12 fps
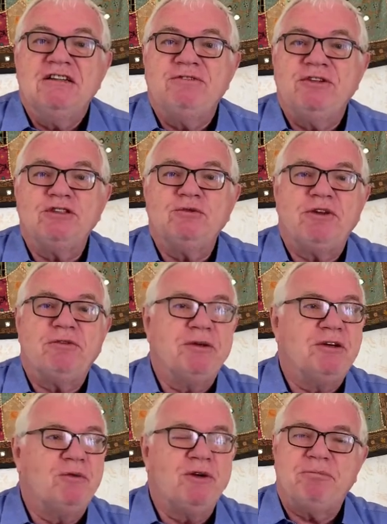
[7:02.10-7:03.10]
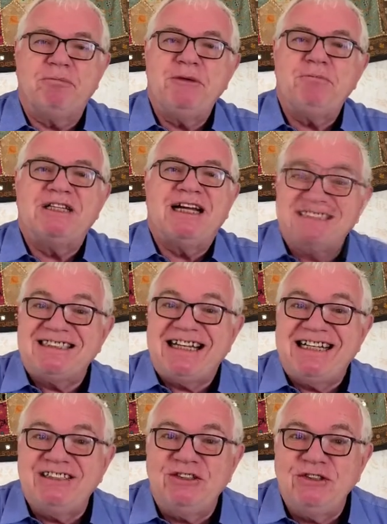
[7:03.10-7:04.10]
filled with people like
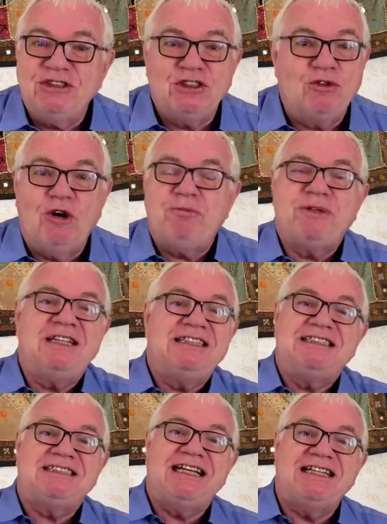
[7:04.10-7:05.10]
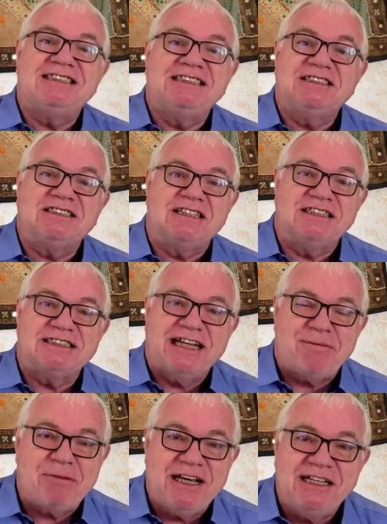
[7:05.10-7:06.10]
Sanders, who openly says he's going to
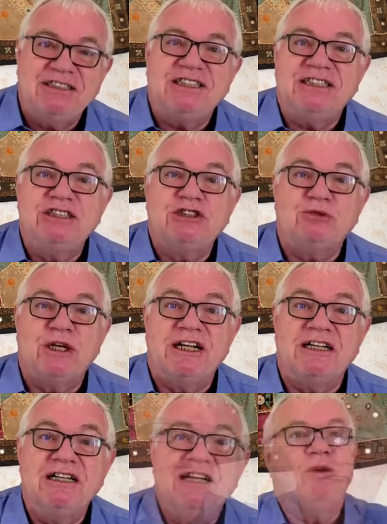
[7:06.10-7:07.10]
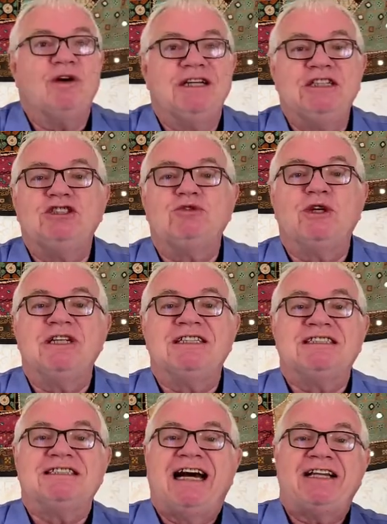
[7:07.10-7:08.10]
stop aid to Israel, or Israel
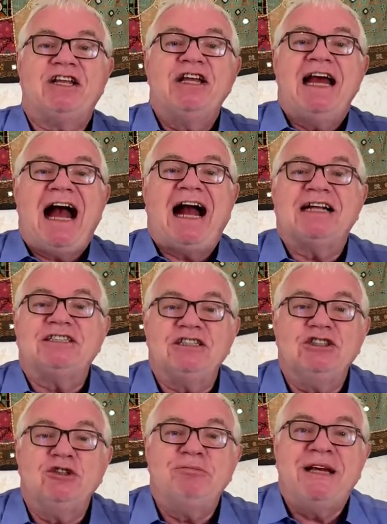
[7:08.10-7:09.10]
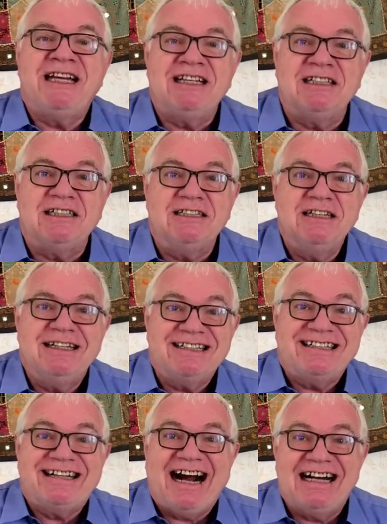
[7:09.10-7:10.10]
is not acting humanely
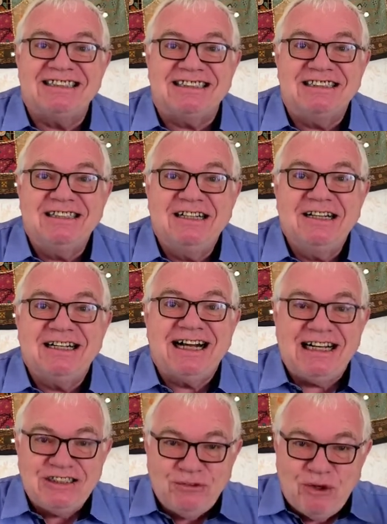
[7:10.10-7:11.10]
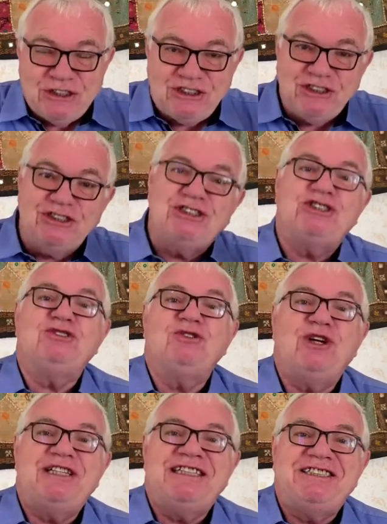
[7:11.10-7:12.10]
in Gaza? Gaza wants to
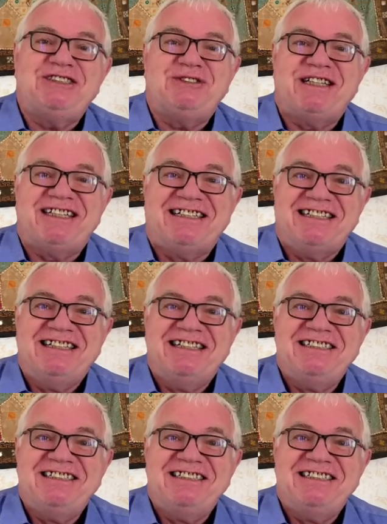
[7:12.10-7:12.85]
destroy Israel.